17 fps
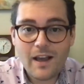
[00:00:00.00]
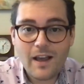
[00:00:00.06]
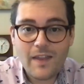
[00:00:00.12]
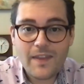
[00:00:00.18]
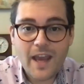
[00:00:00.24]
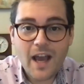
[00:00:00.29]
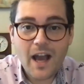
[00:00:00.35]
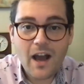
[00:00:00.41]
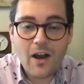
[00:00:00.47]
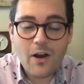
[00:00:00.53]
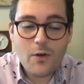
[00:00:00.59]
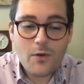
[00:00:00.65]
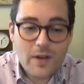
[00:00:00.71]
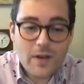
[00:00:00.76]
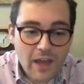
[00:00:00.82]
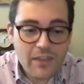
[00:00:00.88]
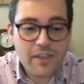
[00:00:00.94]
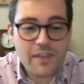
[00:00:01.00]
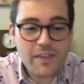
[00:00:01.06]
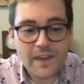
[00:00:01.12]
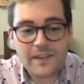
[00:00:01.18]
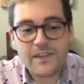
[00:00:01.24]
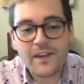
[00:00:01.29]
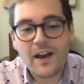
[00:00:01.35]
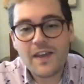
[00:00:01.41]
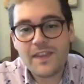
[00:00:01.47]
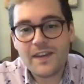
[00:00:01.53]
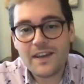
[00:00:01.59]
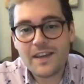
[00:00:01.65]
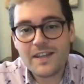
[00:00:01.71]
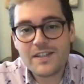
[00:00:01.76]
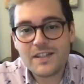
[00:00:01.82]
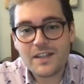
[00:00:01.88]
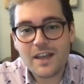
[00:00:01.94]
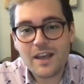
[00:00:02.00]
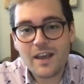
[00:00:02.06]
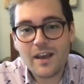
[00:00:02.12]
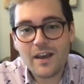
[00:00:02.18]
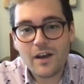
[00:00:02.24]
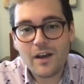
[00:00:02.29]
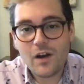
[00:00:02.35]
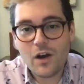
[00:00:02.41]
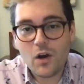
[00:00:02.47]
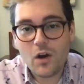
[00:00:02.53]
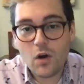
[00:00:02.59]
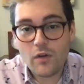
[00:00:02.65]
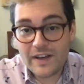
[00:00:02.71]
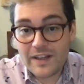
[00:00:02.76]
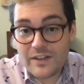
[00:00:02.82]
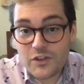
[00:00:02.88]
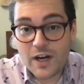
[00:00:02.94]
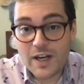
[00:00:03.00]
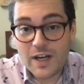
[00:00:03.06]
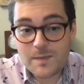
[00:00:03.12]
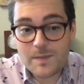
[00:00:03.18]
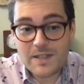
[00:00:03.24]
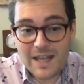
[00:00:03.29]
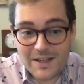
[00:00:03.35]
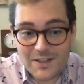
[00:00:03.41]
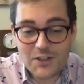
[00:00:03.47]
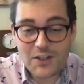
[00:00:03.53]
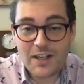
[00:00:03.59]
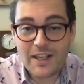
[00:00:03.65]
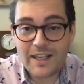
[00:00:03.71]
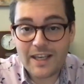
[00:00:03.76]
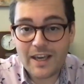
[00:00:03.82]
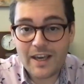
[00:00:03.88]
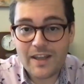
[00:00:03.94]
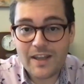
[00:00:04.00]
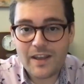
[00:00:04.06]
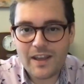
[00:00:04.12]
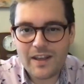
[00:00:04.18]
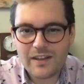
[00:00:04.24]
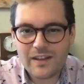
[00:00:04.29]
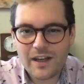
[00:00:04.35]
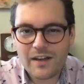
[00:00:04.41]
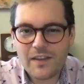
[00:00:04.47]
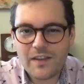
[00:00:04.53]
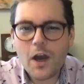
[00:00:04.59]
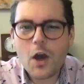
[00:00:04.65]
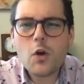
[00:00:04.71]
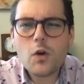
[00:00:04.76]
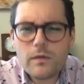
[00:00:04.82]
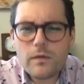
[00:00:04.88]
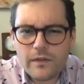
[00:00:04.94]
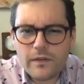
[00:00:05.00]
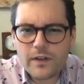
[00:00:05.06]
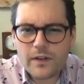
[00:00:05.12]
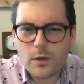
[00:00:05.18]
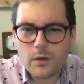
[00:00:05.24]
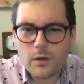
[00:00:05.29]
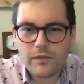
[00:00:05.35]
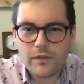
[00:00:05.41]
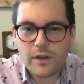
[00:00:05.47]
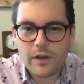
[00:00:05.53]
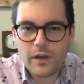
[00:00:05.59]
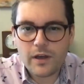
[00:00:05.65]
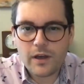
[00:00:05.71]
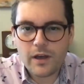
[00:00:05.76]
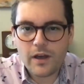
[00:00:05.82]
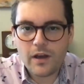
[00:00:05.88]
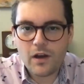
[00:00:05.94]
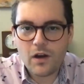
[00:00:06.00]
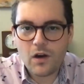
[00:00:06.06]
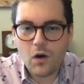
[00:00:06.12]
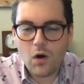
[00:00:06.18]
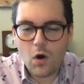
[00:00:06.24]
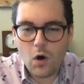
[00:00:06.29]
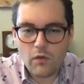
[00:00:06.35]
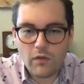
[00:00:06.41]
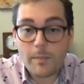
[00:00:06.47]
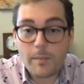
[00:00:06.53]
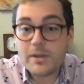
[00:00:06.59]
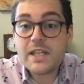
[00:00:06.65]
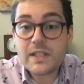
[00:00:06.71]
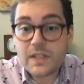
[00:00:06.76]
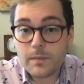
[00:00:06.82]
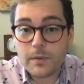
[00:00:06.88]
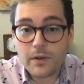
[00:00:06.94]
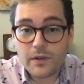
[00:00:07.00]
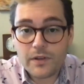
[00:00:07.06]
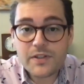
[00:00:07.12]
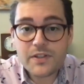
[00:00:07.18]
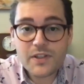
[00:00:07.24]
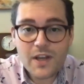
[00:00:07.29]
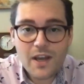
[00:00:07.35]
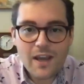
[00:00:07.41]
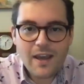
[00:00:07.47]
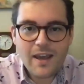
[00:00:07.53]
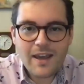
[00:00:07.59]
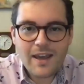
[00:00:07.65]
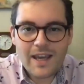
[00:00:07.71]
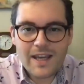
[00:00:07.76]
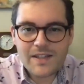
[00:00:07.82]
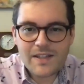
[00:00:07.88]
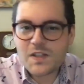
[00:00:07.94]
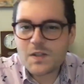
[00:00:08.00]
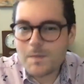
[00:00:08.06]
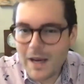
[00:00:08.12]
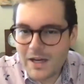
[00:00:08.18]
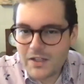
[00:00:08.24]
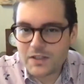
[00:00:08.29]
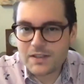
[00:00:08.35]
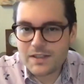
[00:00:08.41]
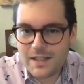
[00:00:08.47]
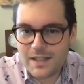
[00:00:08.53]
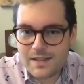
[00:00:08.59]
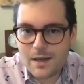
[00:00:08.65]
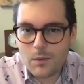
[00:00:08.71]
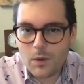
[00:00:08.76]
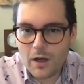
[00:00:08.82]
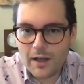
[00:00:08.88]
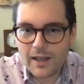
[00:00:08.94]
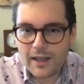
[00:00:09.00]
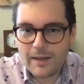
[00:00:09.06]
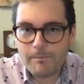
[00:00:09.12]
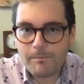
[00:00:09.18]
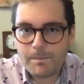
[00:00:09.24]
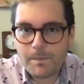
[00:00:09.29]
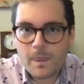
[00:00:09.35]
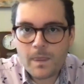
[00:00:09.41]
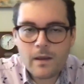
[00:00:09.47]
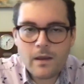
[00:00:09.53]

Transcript: And the only other thing that I think is of interest potentially in kind of the overview of our participants is the specialties they work in.